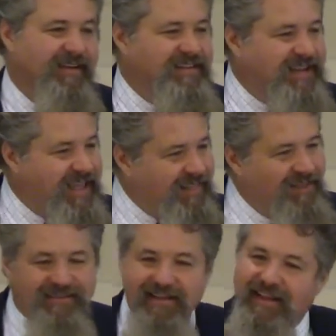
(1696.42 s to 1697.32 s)
The Janie
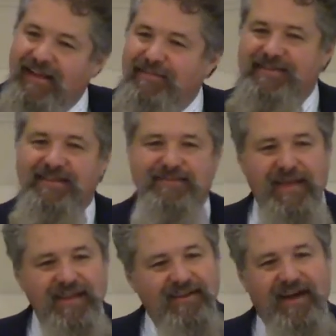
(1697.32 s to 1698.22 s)
looked at him and says,
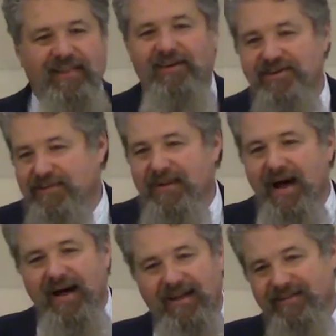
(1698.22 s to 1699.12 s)
Man, you gotta lost your
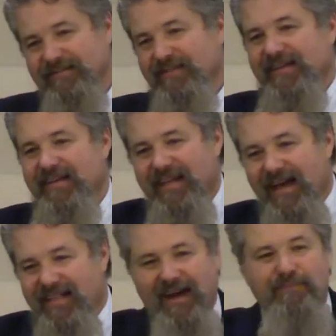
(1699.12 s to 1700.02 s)
mind.
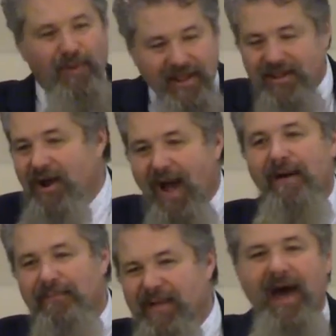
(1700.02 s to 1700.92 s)
A bridge, you know
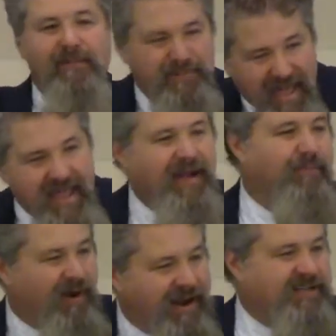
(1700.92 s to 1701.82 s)
how, how big a
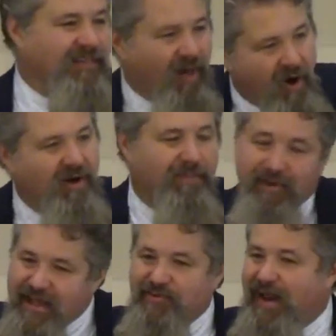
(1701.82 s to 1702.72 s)
bridge, how long a
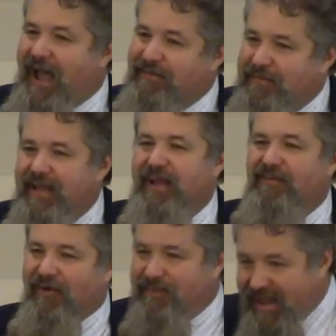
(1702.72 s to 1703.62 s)
bridge would have to be from